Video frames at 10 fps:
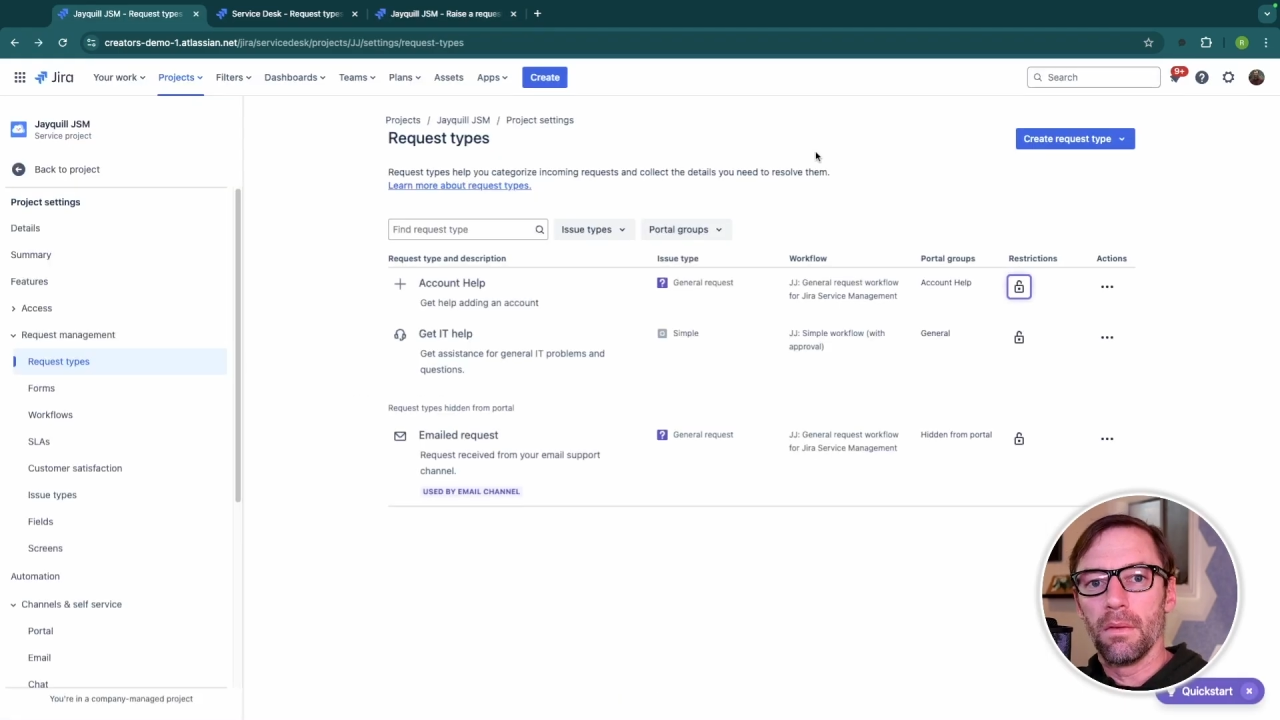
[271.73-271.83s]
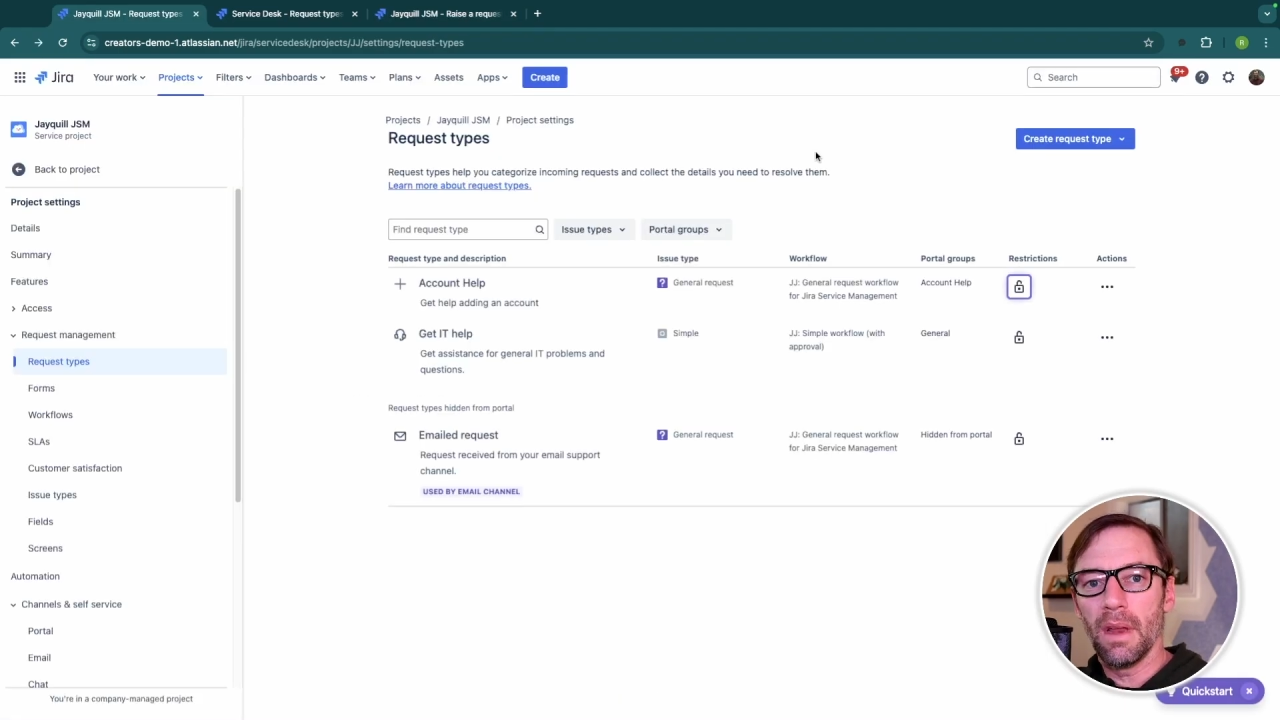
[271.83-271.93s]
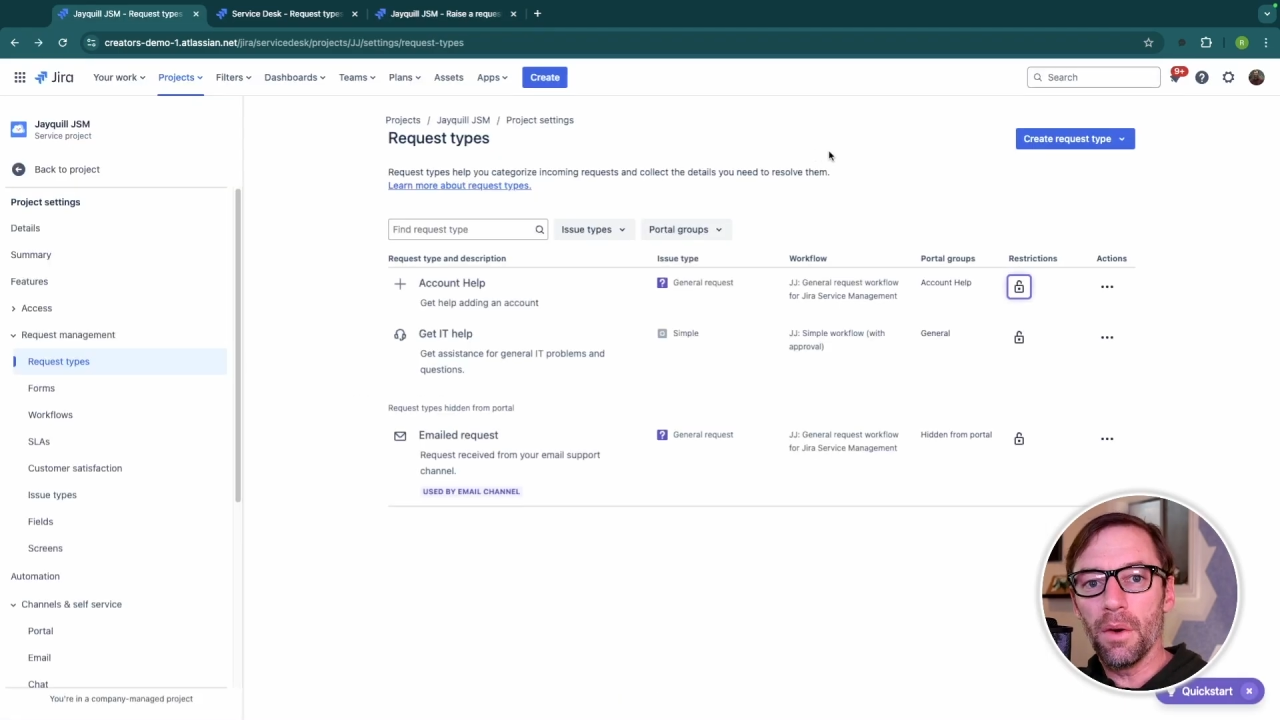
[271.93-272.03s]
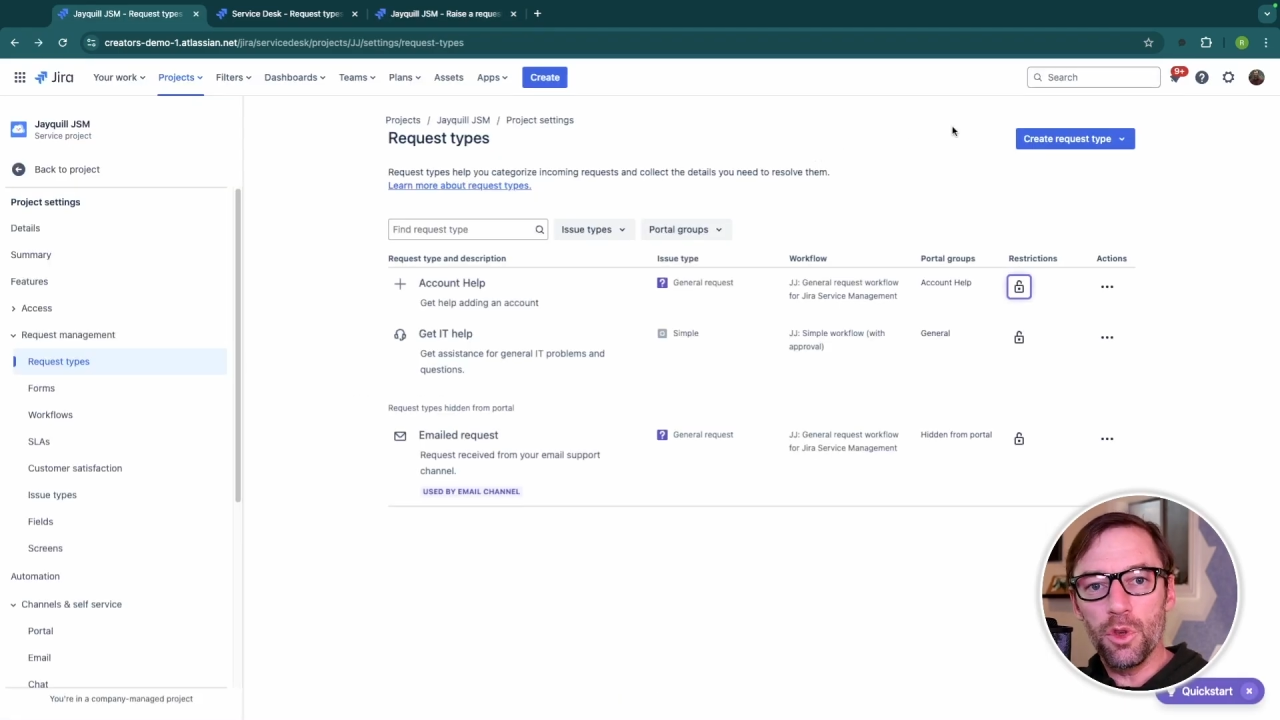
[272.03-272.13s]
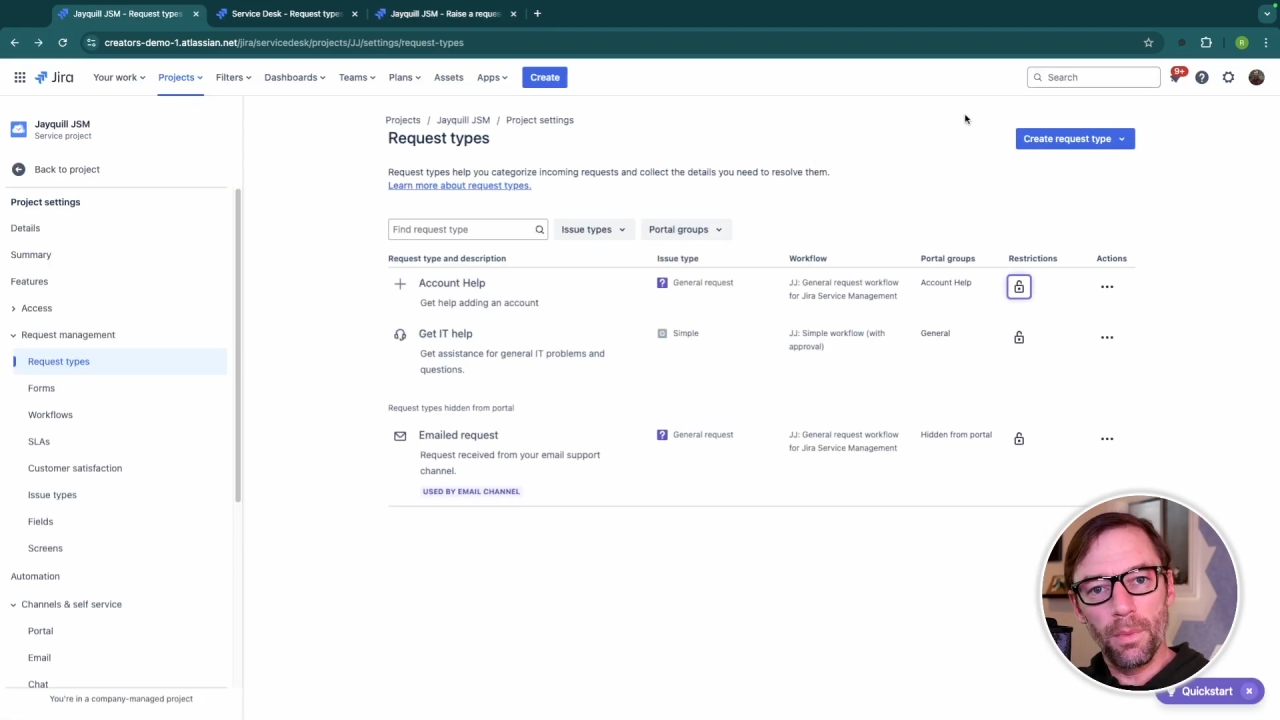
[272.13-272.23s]

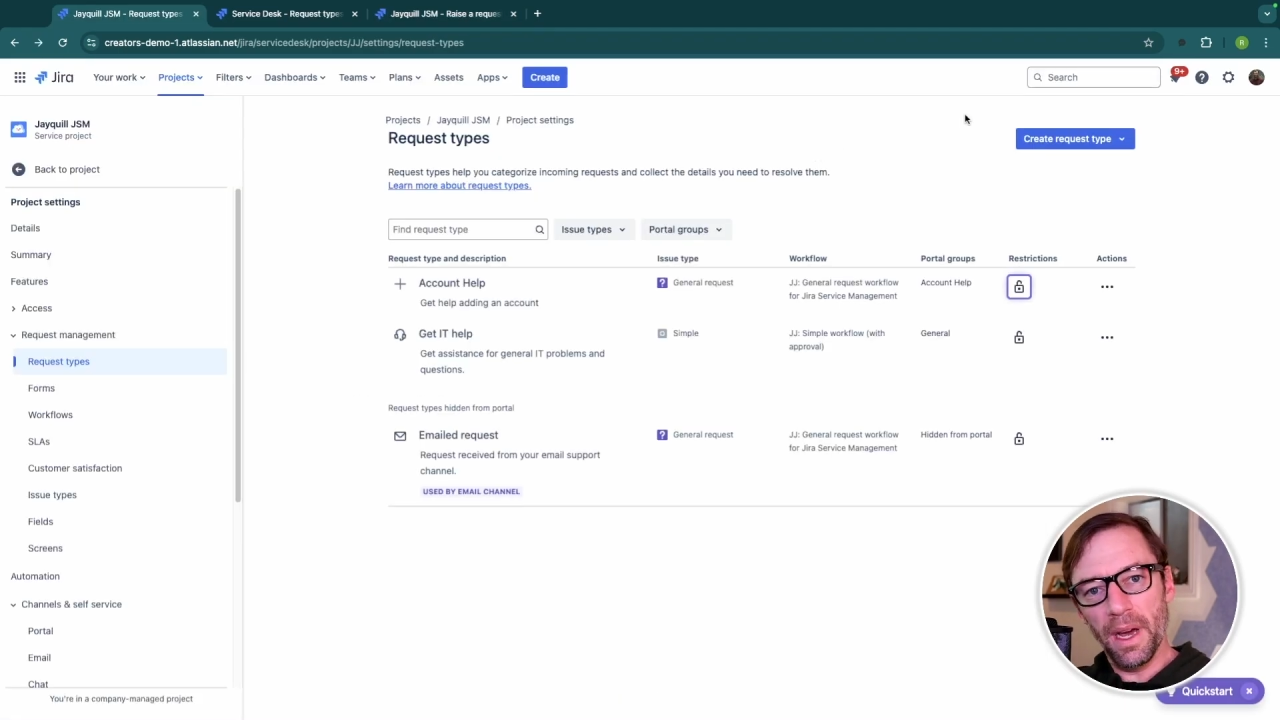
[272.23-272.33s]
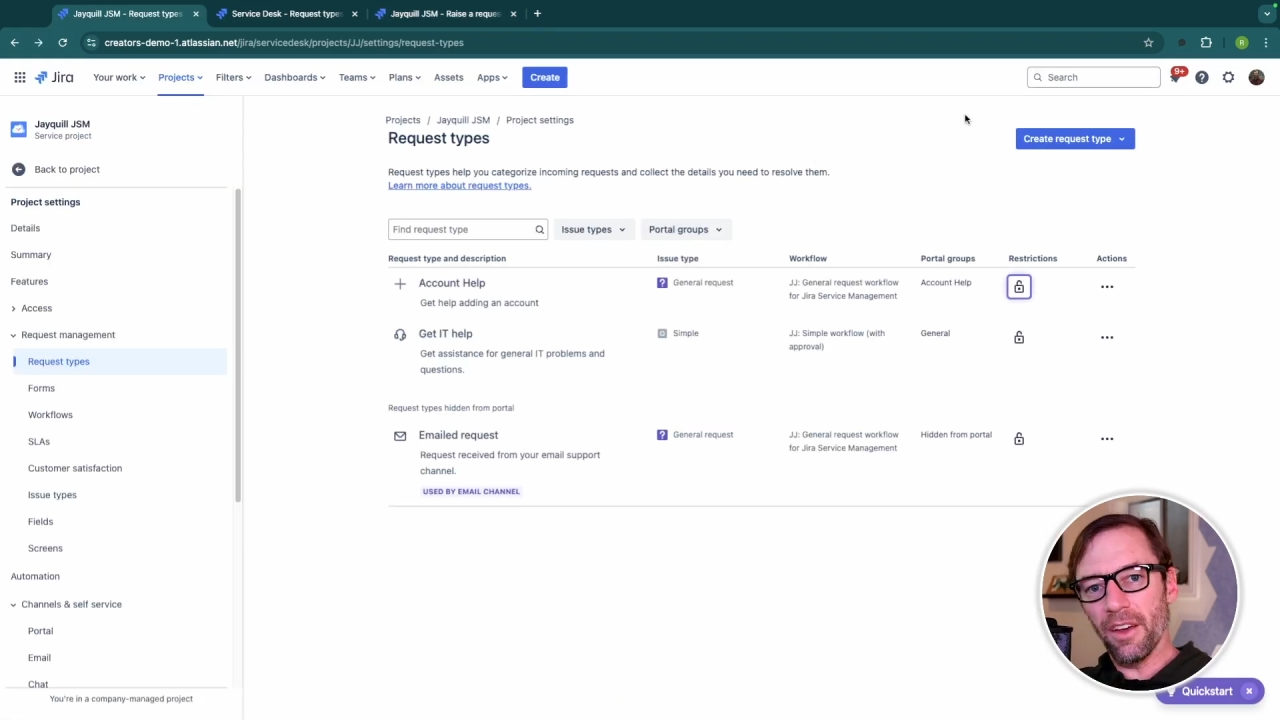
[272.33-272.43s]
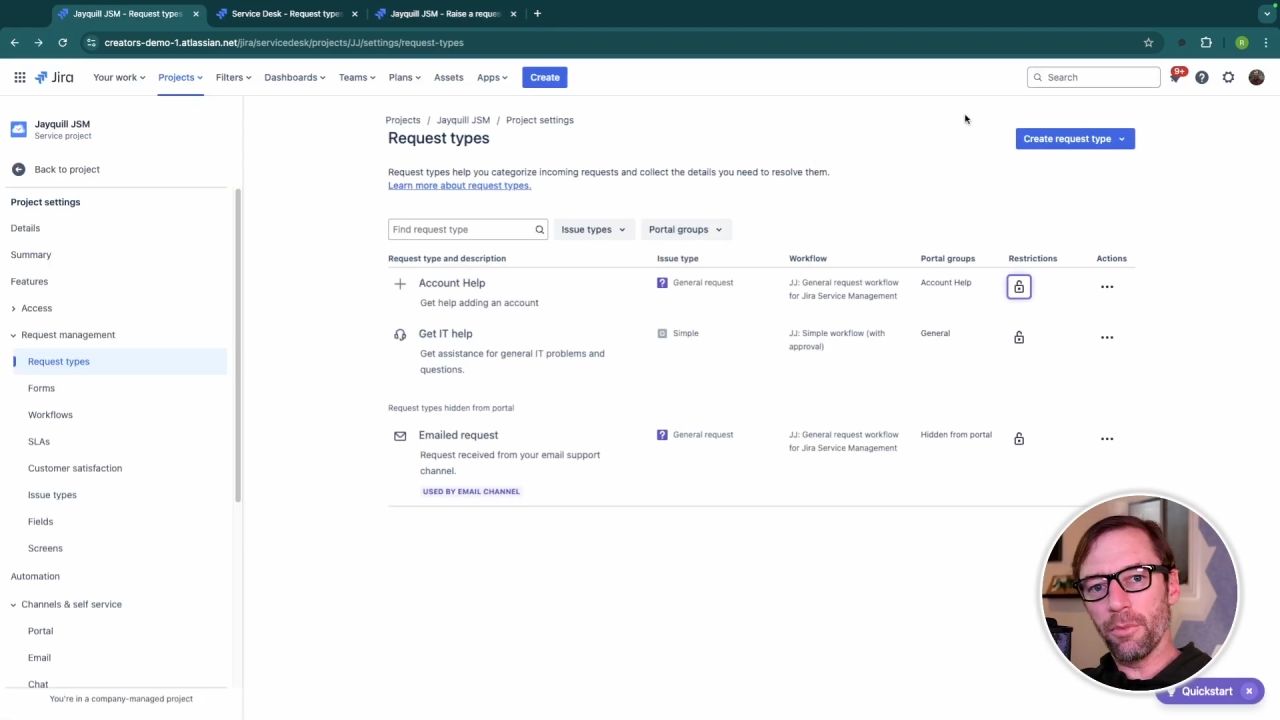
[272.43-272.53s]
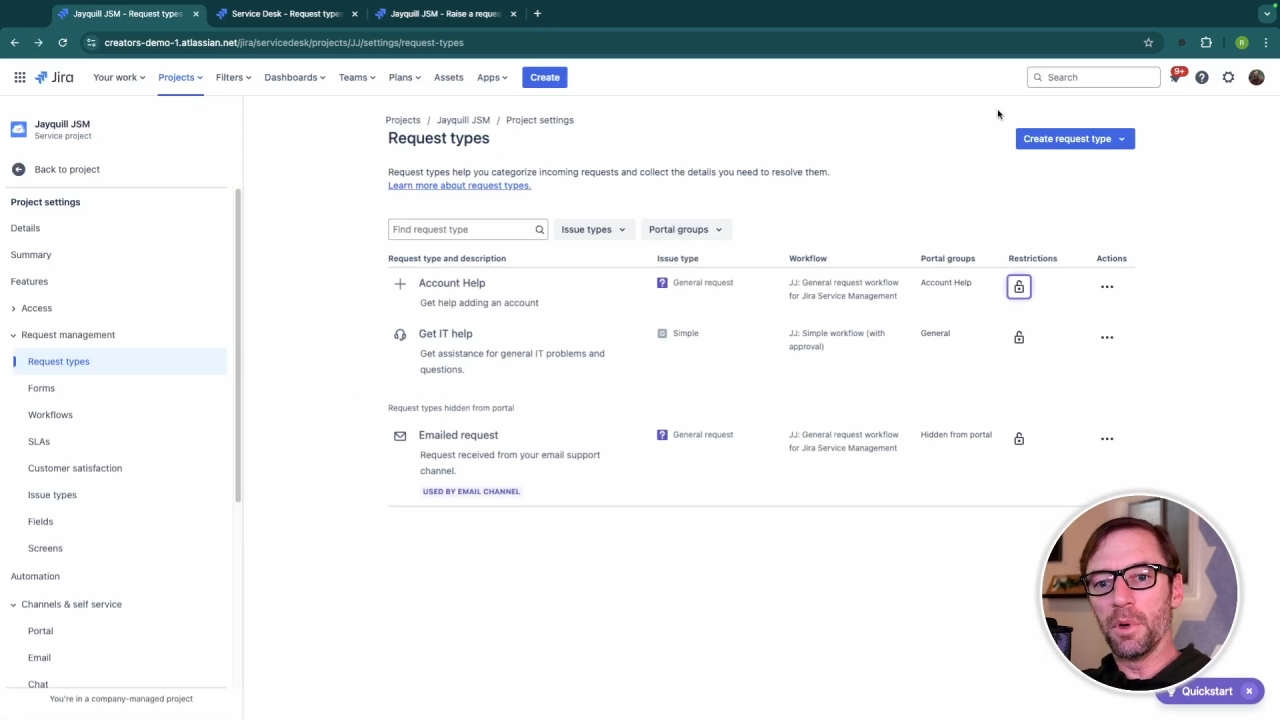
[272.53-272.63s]
Now, you might have